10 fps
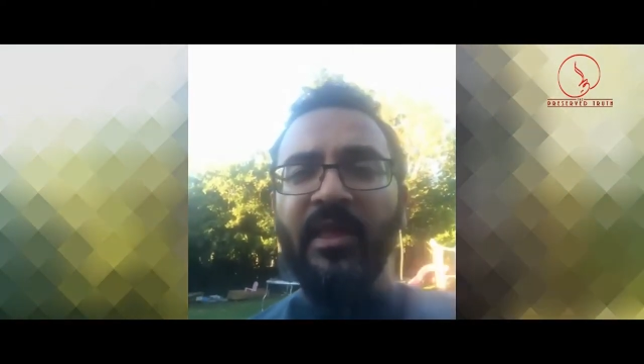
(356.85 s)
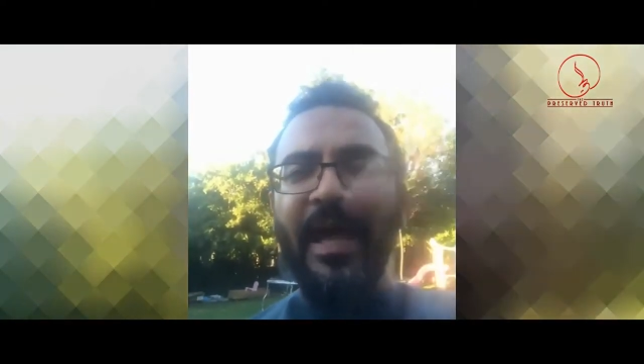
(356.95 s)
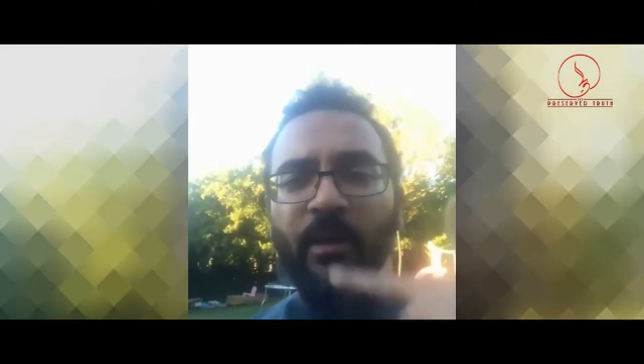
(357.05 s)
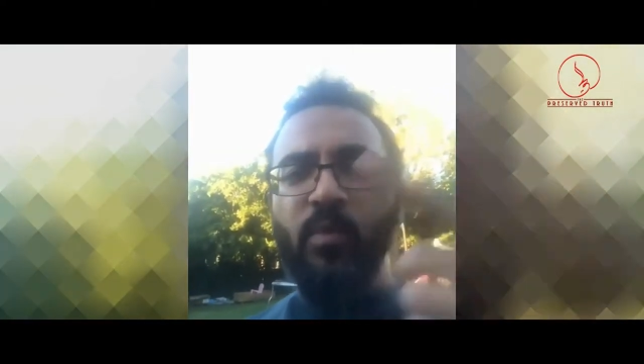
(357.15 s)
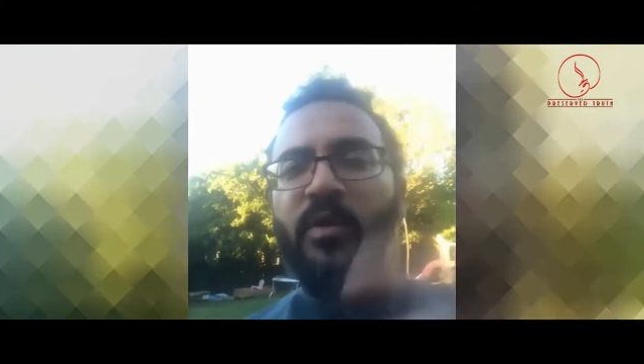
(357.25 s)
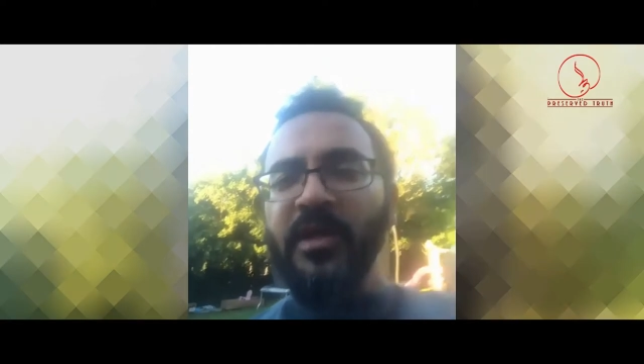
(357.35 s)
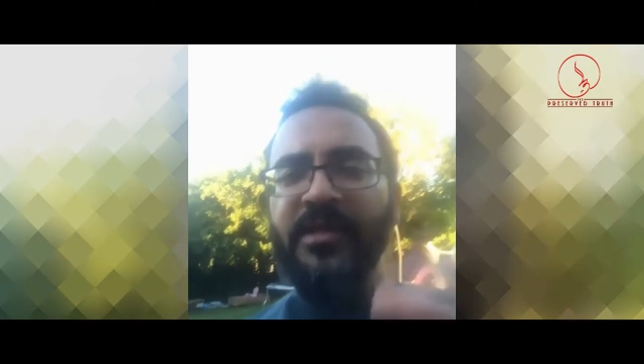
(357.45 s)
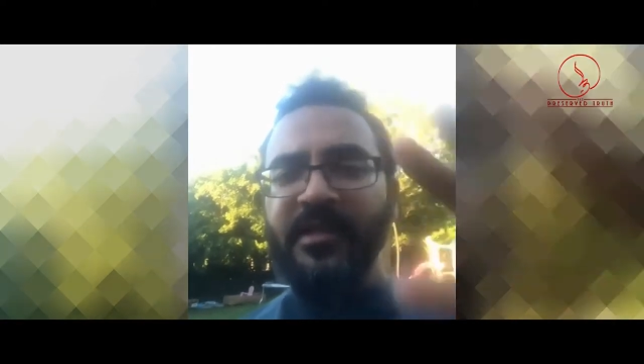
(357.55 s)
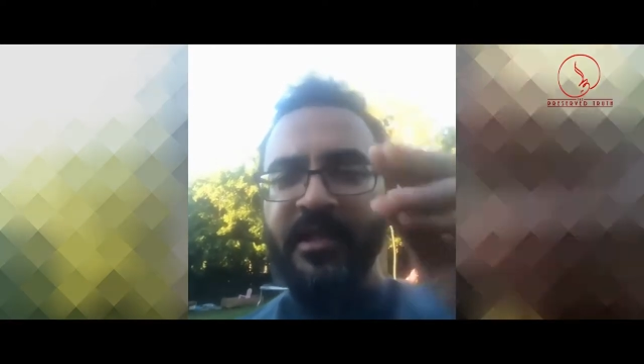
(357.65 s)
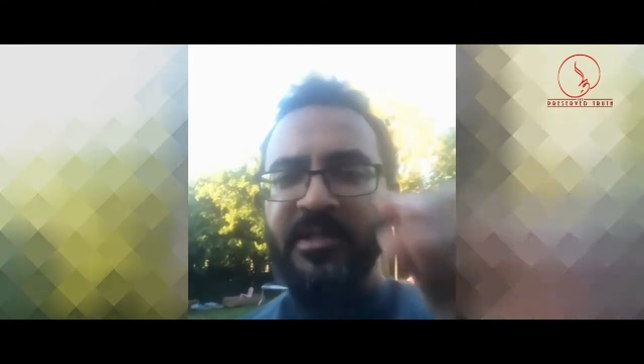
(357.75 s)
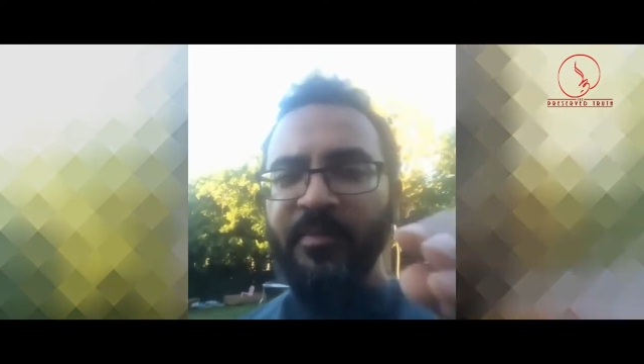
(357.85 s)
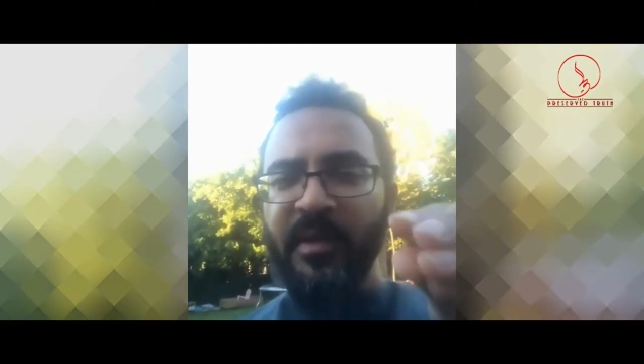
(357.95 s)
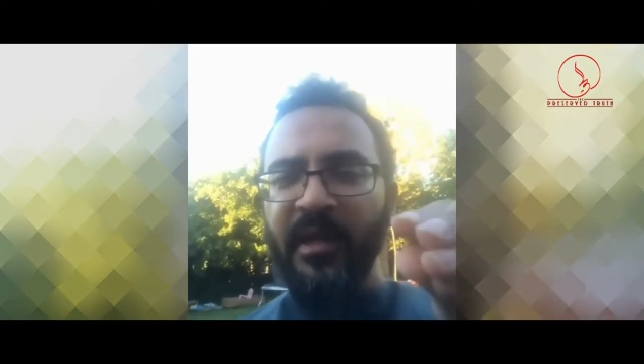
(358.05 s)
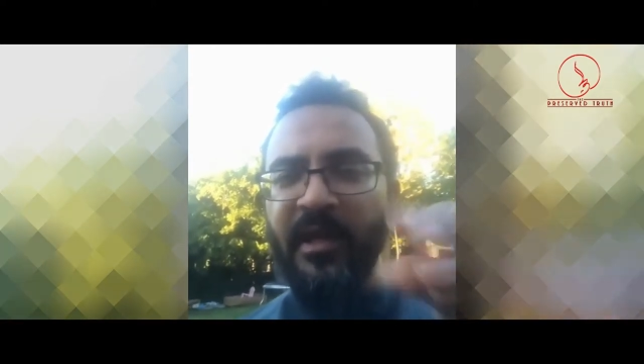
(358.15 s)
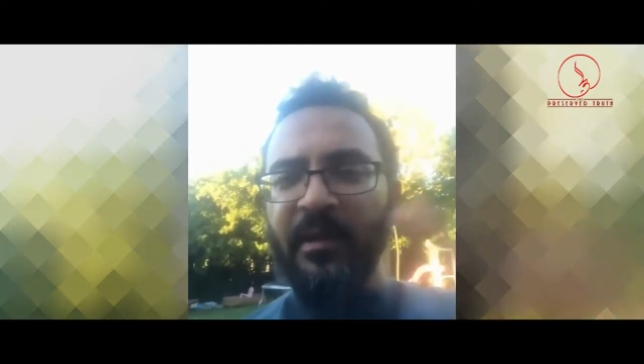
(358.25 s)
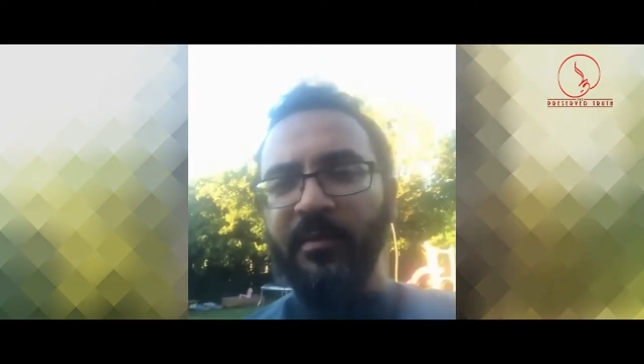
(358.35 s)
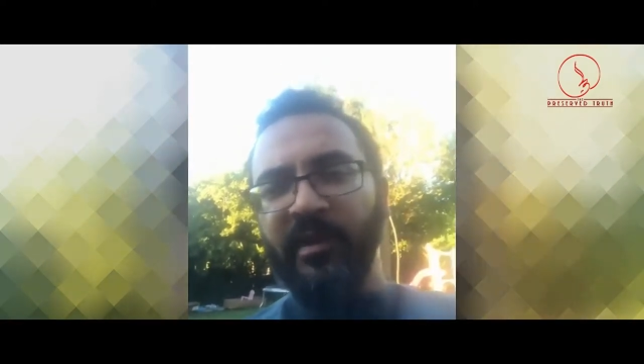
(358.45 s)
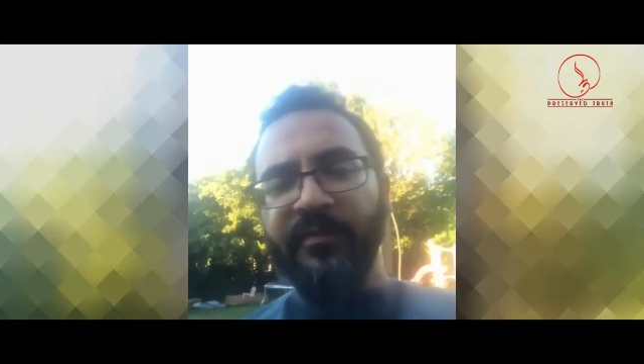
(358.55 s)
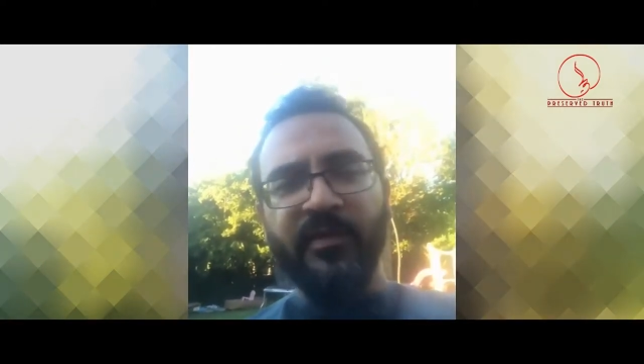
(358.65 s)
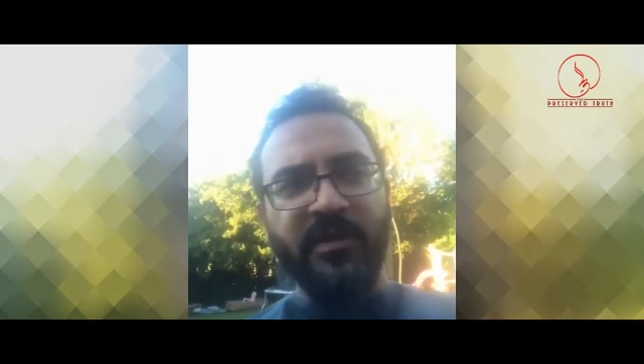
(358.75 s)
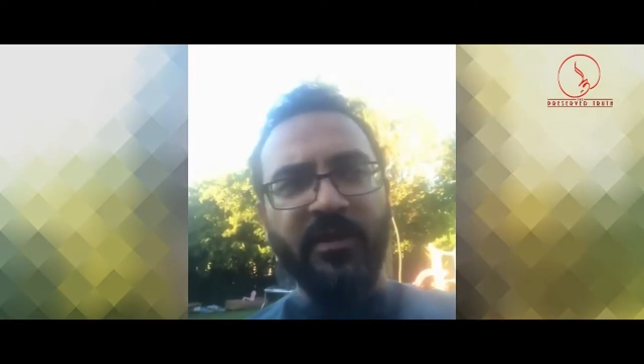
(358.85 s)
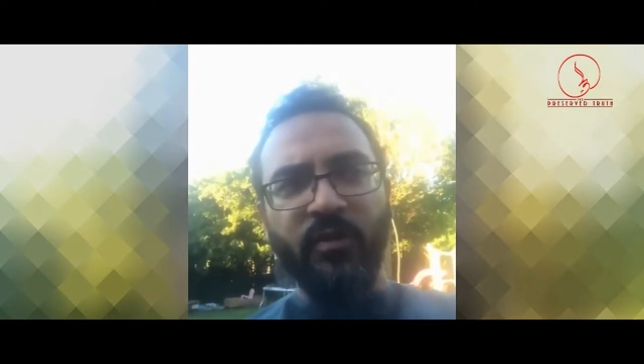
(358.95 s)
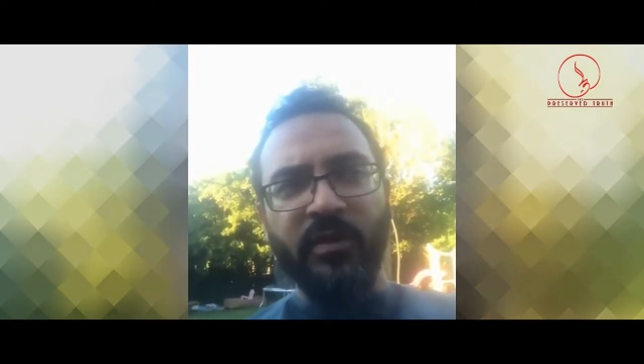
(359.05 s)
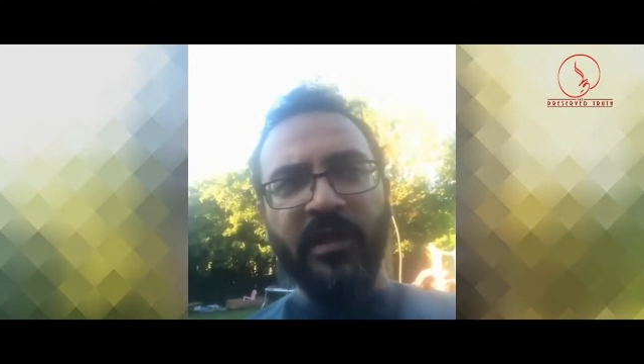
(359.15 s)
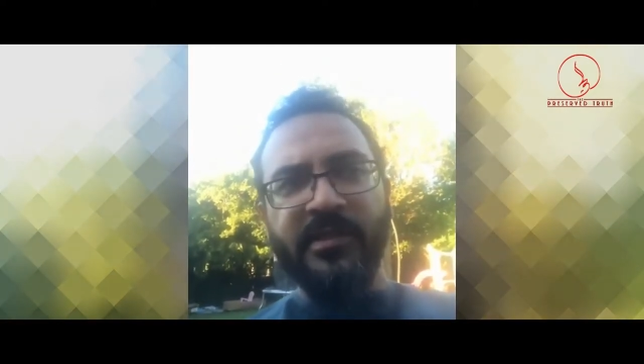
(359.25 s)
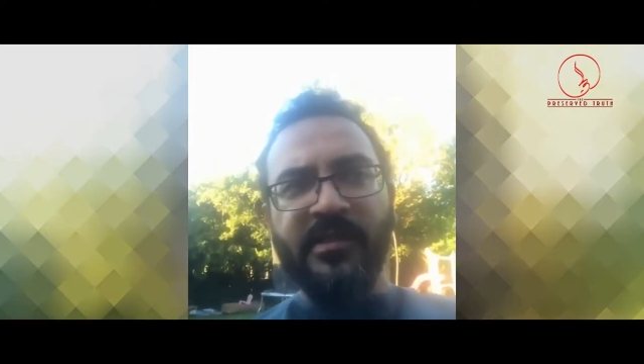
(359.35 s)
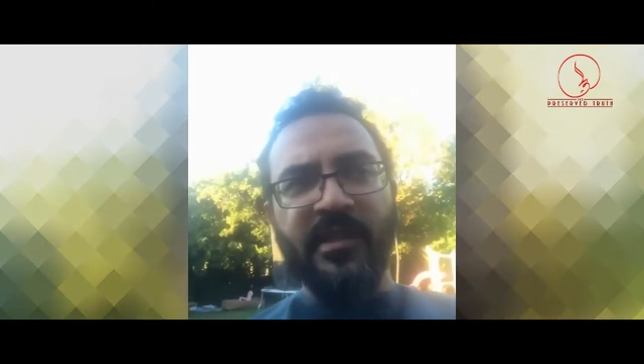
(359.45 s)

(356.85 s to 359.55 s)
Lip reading: our words need to be, and I'm grateful to the organizers.